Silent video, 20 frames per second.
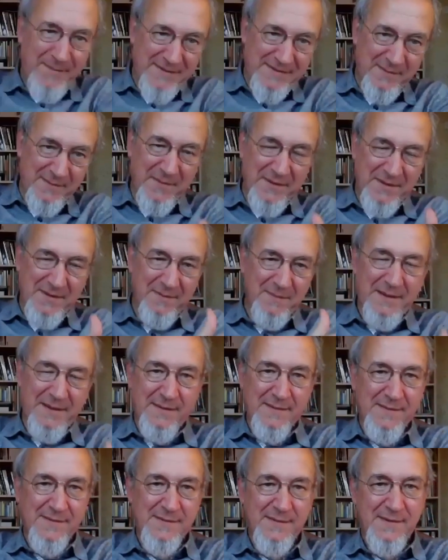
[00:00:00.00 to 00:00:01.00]
as in mathematics.
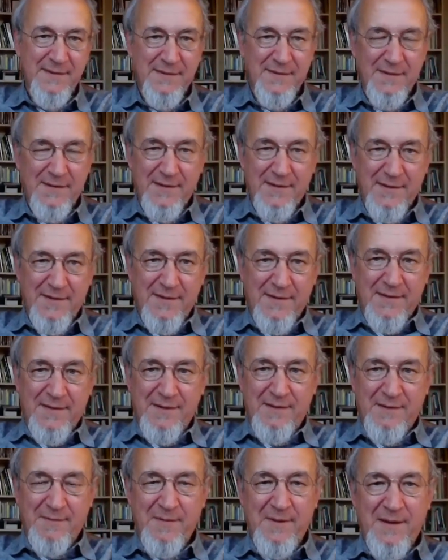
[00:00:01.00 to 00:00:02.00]

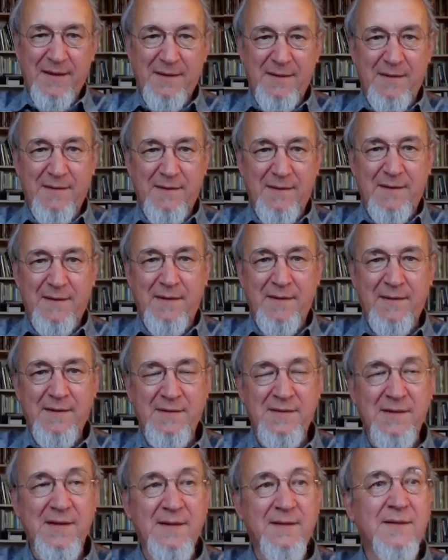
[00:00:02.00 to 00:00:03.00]
Well, uh, it
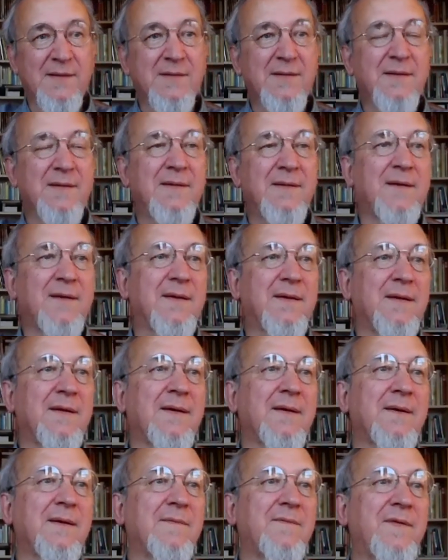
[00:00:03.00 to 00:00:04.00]
is interesting that,
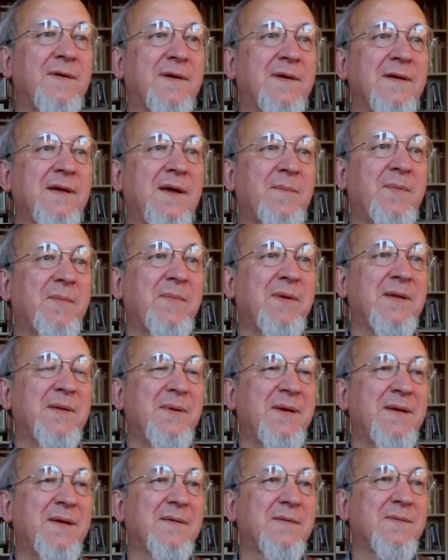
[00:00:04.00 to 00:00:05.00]
uh, for example,
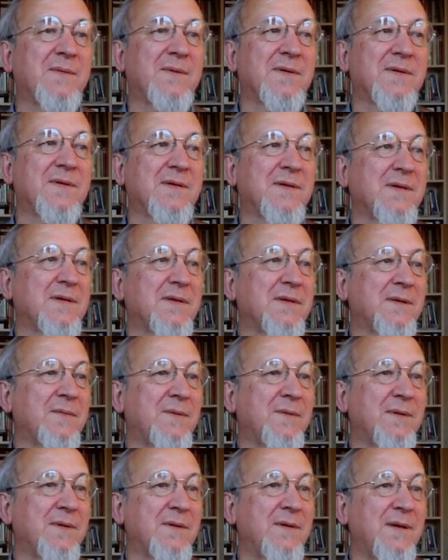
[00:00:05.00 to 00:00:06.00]
mathematics was uh, the
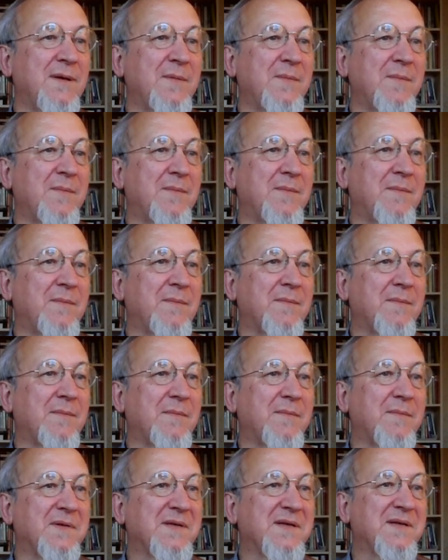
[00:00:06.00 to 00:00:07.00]
only
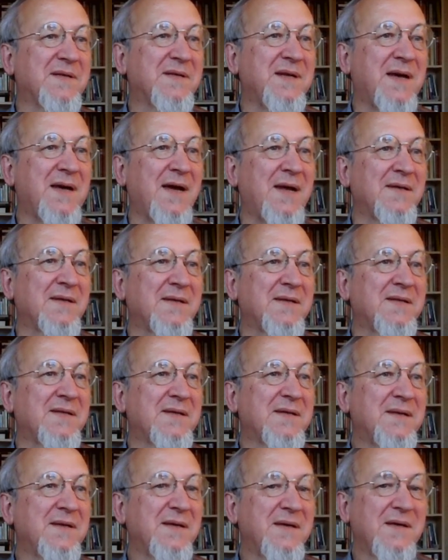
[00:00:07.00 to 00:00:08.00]
mm, science